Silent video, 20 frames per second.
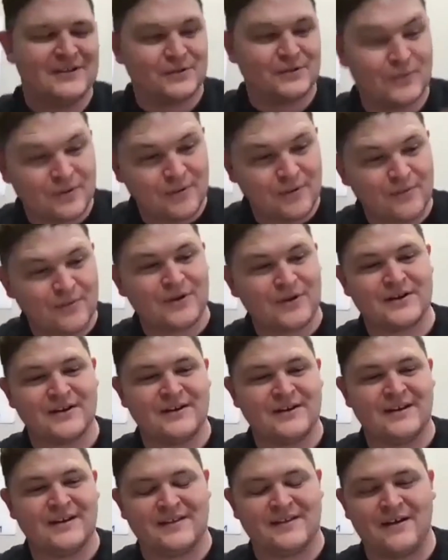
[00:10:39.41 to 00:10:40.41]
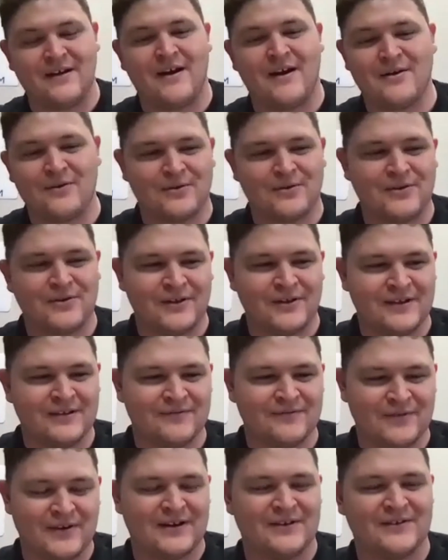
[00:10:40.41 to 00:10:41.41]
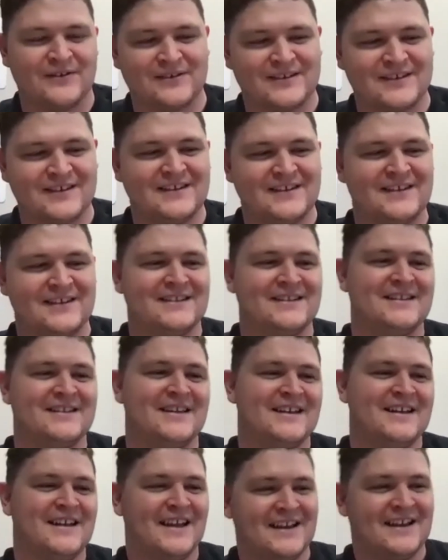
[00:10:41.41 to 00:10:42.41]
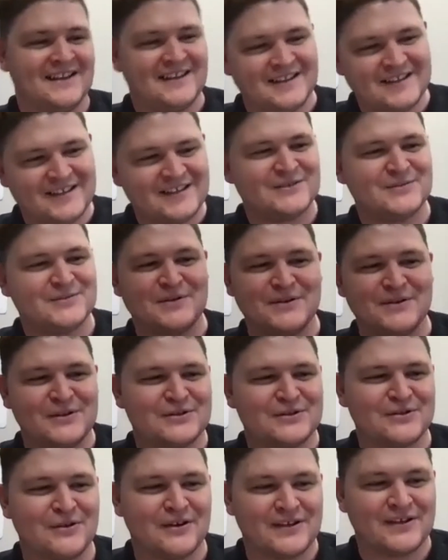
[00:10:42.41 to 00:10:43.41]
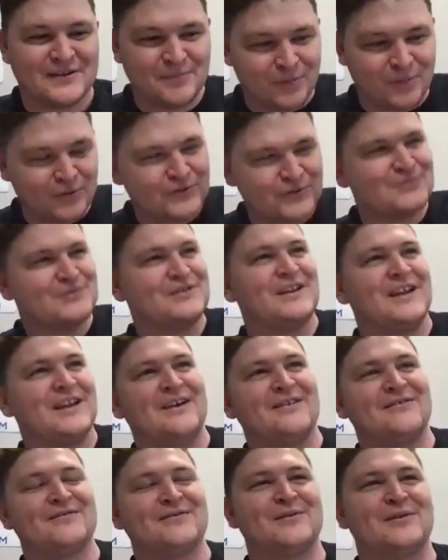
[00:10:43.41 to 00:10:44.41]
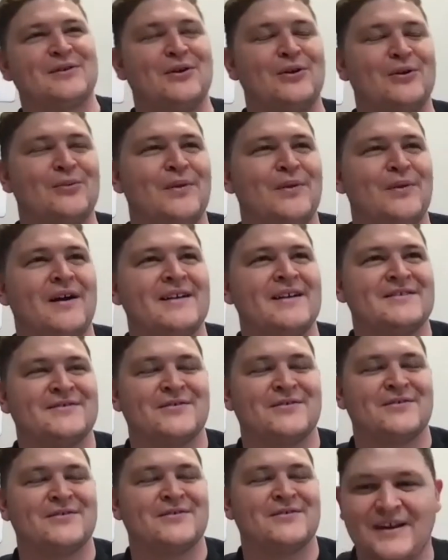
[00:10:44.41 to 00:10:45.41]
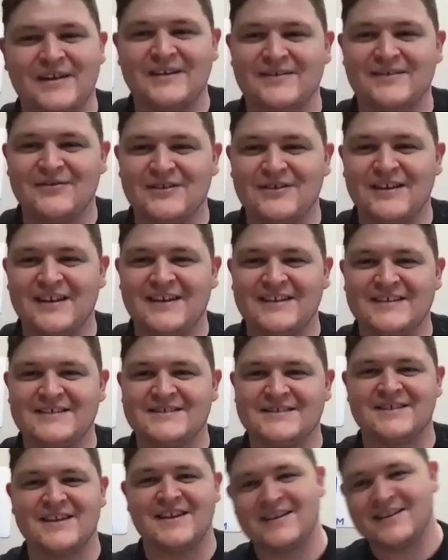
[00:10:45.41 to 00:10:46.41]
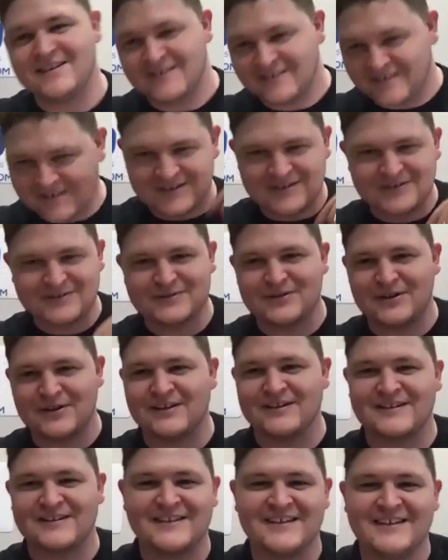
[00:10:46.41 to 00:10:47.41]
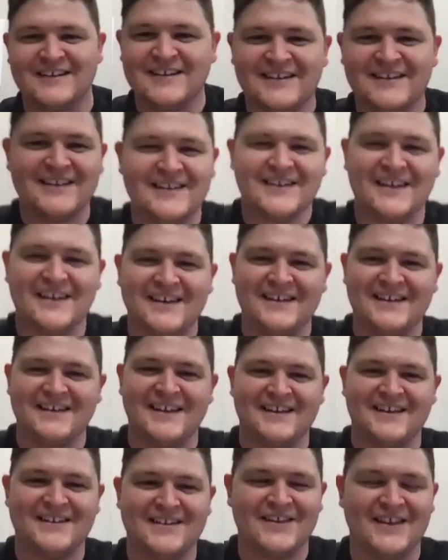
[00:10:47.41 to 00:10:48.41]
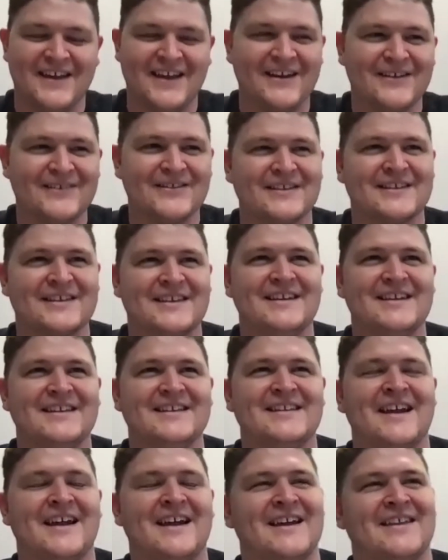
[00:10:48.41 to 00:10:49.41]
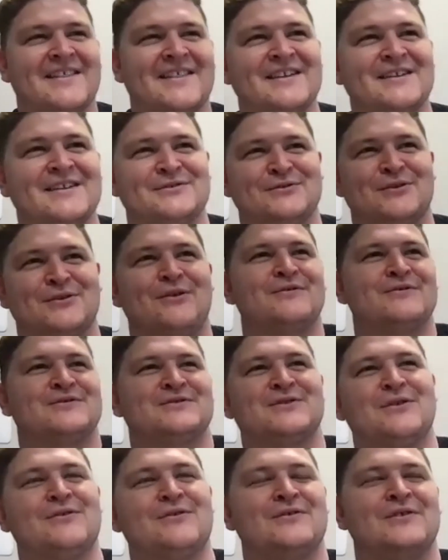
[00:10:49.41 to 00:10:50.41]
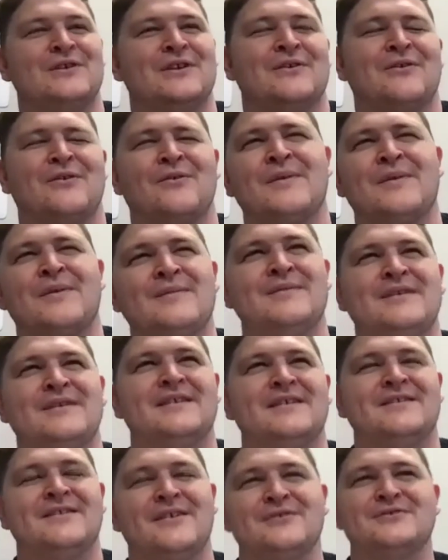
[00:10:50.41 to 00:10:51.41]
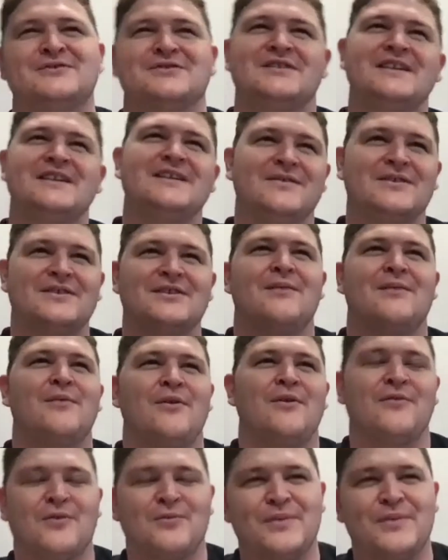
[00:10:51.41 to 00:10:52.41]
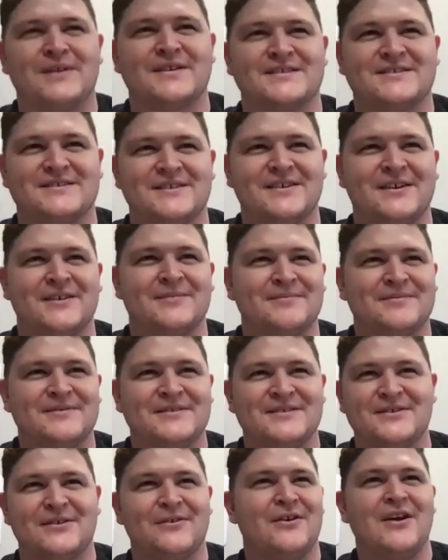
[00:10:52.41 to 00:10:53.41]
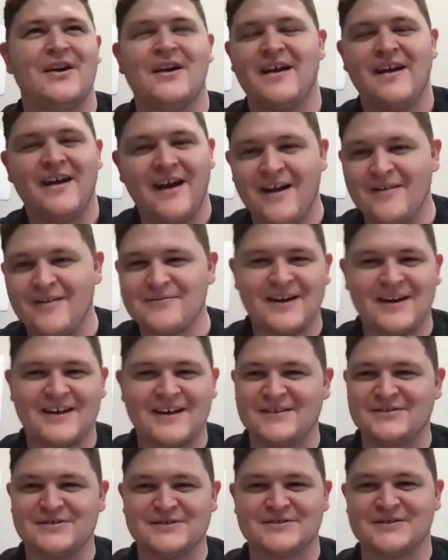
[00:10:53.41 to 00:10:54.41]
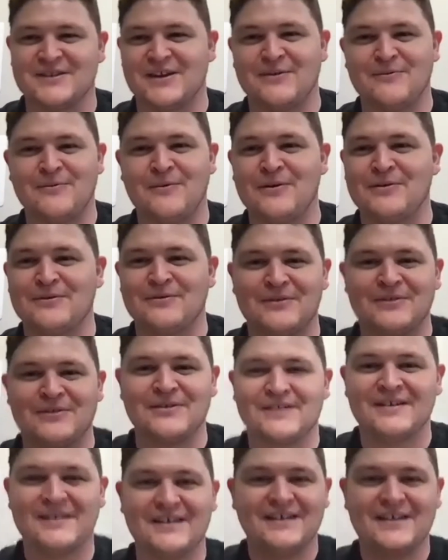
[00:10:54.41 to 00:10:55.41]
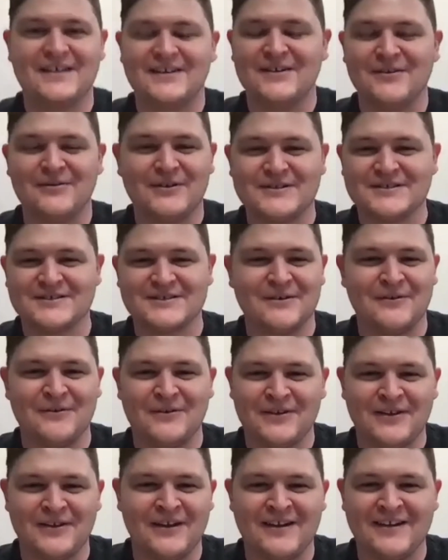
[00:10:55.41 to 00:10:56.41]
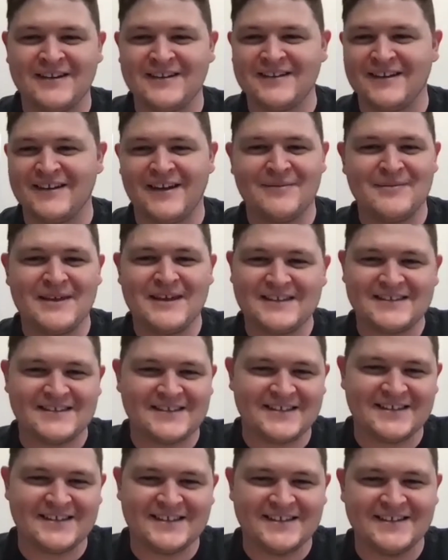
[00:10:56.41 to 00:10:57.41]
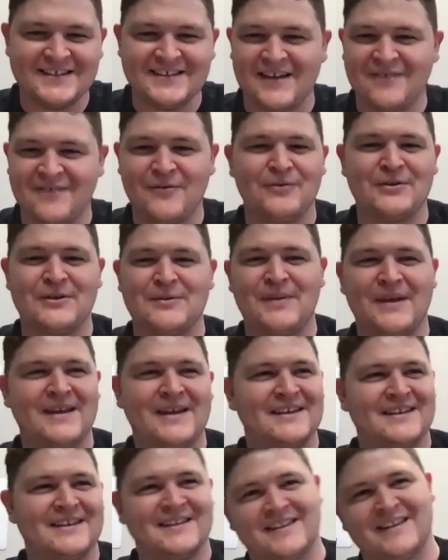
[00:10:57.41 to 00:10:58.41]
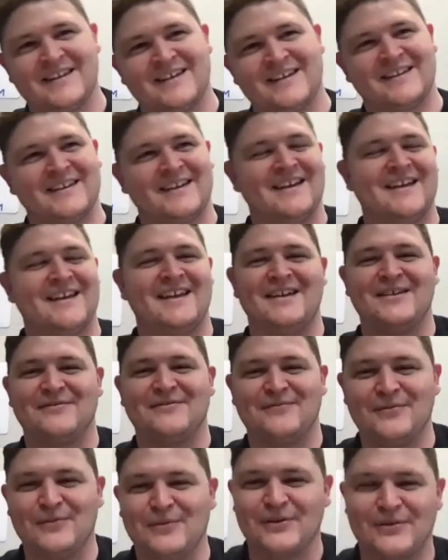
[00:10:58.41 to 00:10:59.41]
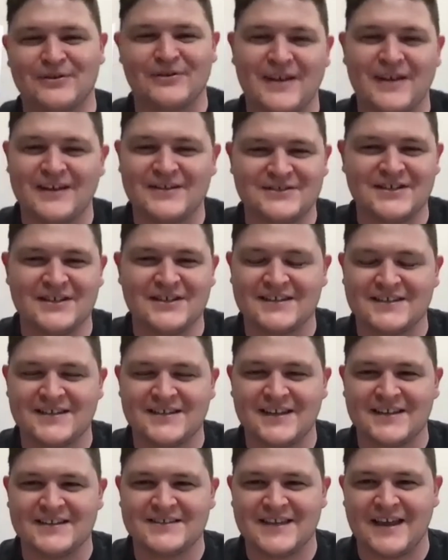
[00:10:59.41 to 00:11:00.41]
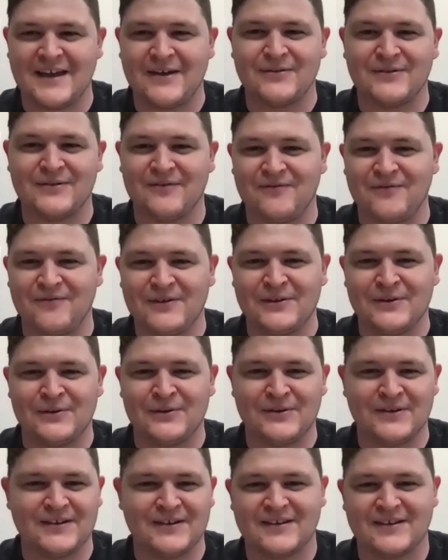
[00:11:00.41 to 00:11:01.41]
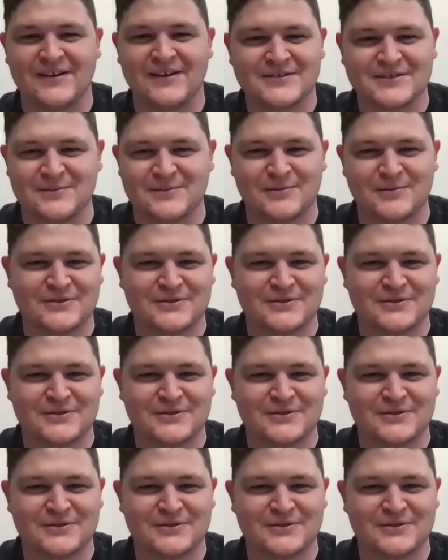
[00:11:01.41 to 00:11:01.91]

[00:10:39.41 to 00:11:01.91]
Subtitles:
we were working at the autoclave for Air Liquide, and he gets me in the truck. He pulls me down from the cold box from painting one day, and he says, hey, get in the truck. And the Air Liquide guy, I think, drove us over there, or maybe, no, Steve had come over and picked us up. And so I'm kind of just like wondering what's going on. I'm 18. I've only painted like a handful of cryogenic tanks out in the field at customer